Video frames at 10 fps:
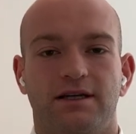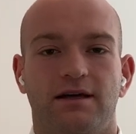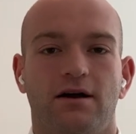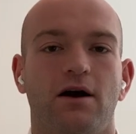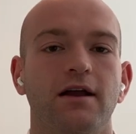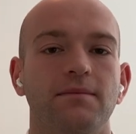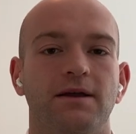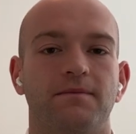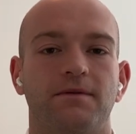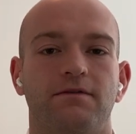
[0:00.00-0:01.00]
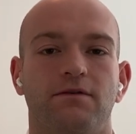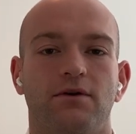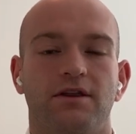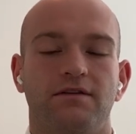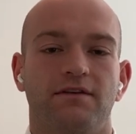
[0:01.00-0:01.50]
The argument
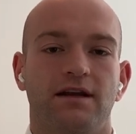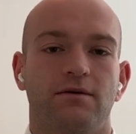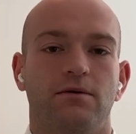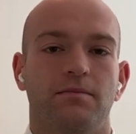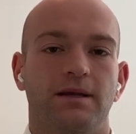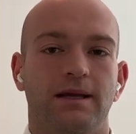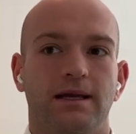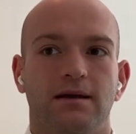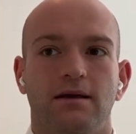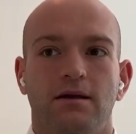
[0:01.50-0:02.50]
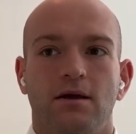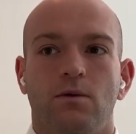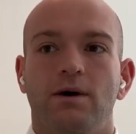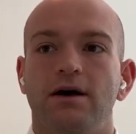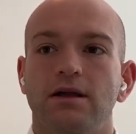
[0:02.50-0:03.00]
for the defendant would be,
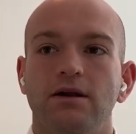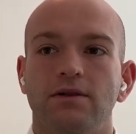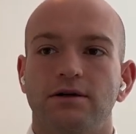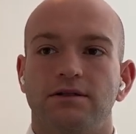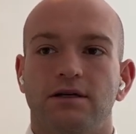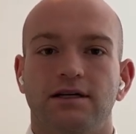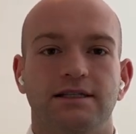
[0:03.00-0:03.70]
well, you know, there's a